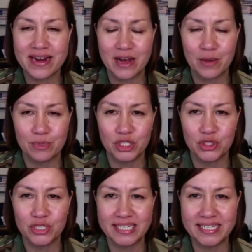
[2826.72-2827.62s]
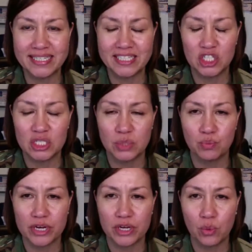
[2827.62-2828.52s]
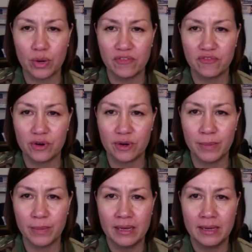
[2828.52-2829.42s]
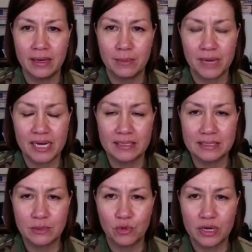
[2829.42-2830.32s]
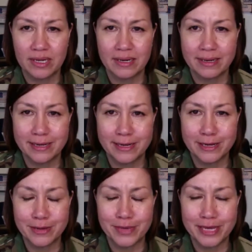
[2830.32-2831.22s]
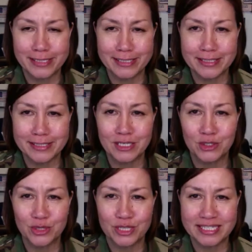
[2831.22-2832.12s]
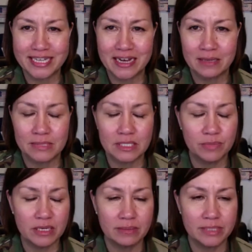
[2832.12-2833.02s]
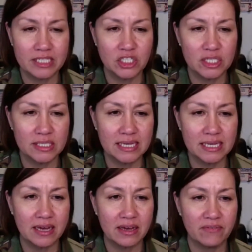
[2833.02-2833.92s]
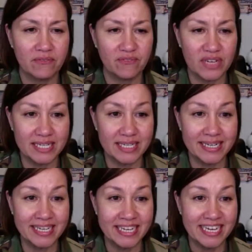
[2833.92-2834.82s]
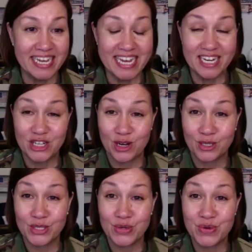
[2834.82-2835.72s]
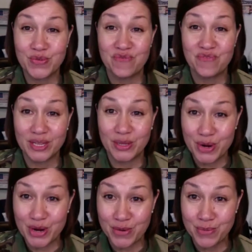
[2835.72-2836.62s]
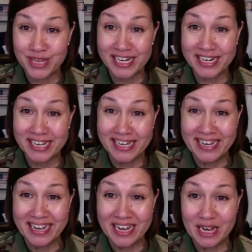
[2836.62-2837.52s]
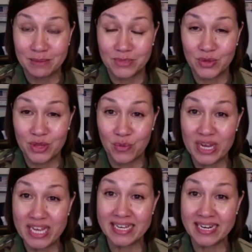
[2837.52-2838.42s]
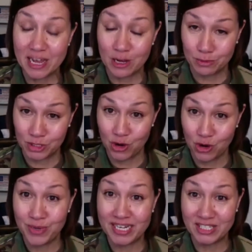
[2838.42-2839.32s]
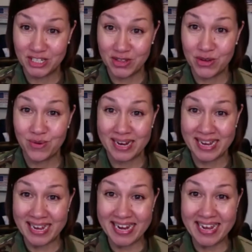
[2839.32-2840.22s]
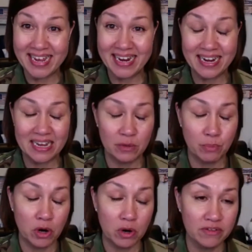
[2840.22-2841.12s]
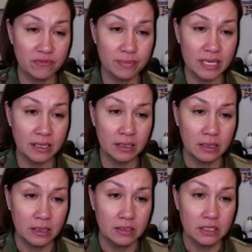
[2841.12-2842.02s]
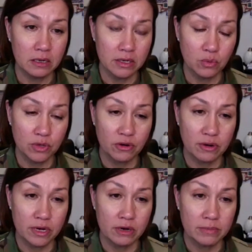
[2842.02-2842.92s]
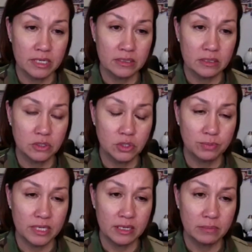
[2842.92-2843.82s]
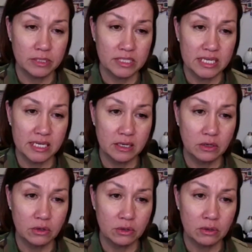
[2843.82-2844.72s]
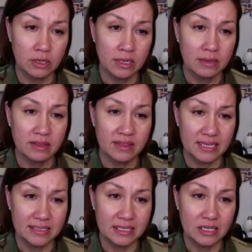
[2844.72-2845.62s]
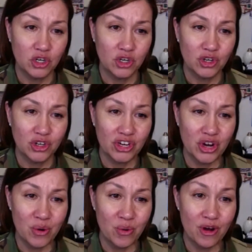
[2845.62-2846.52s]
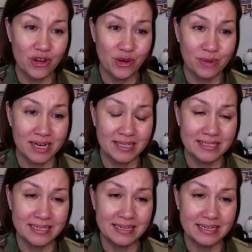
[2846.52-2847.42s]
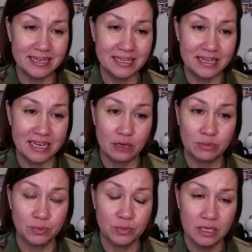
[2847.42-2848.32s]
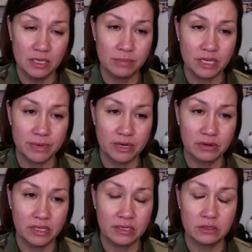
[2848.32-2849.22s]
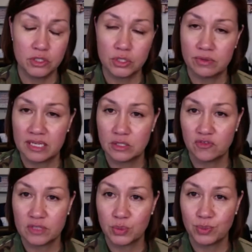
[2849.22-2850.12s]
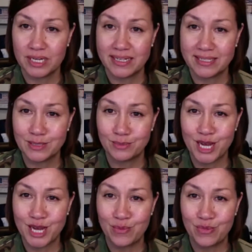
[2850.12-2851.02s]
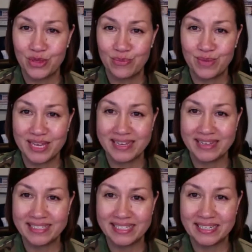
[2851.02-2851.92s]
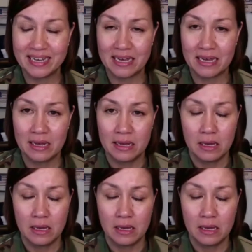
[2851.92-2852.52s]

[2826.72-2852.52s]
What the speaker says: an opportunity to just break away from my somewhat hectic schedule at times, to be able to just have fun and talk to fellow airmen, so that we can help sharpen each other, right? And part of me talking with our airmen is also being able to hear the things that are, you know, on your minds. It helps me be a better leader. So thanks for spending some time with me today.